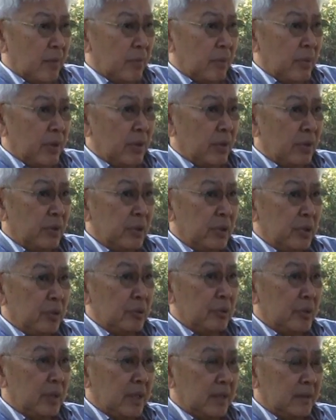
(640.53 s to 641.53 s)
we all
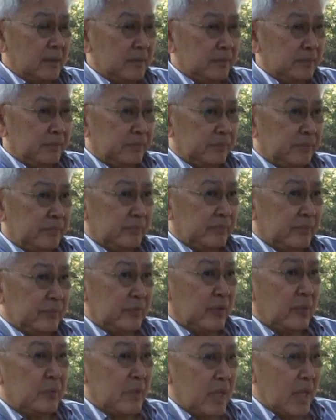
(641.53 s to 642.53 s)
know that
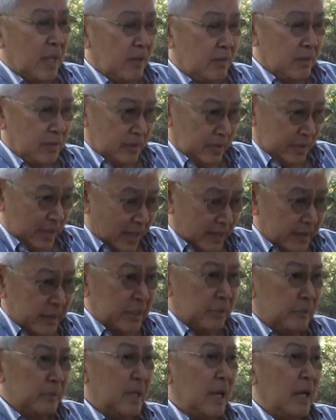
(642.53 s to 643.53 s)
from now
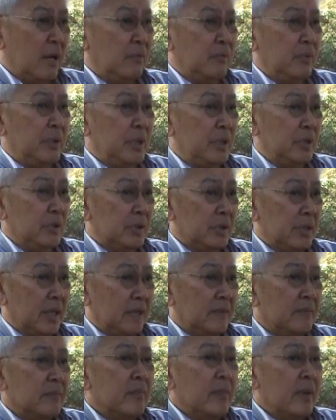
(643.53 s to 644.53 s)
until now, we know
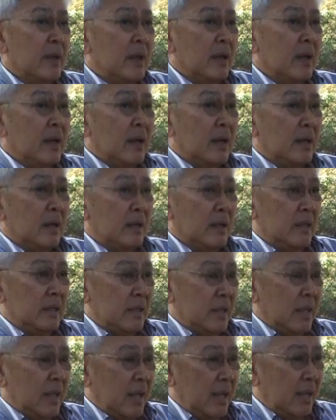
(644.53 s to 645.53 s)
that the
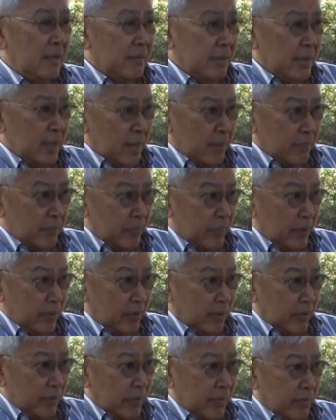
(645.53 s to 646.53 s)
area up
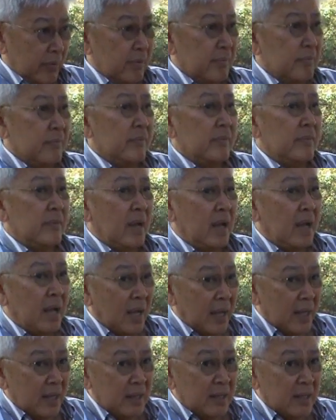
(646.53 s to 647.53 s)
north,
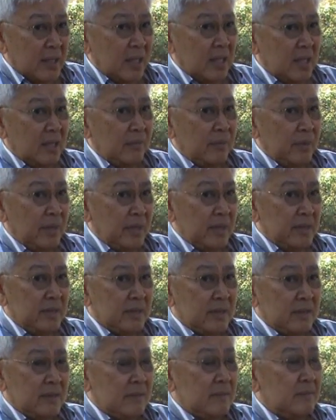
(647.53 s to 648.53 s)
higher
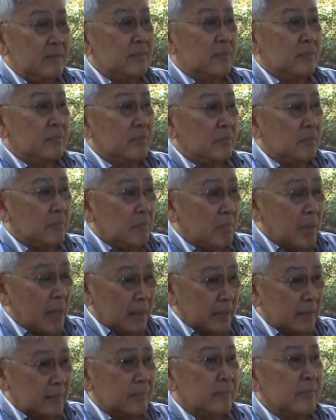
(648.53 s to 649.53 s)
elevation,
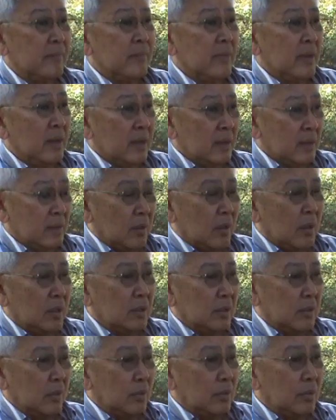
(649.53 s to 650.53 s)
but not
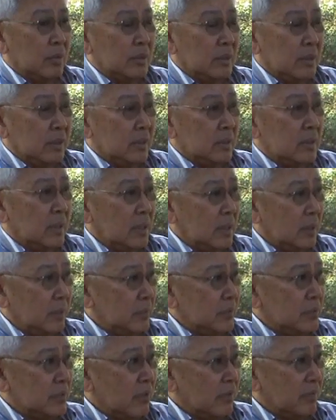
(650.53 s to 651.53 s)
good in
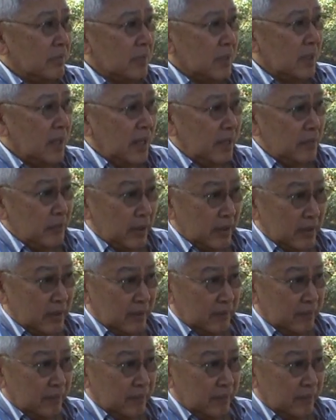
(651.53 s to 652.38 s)
terms of climate.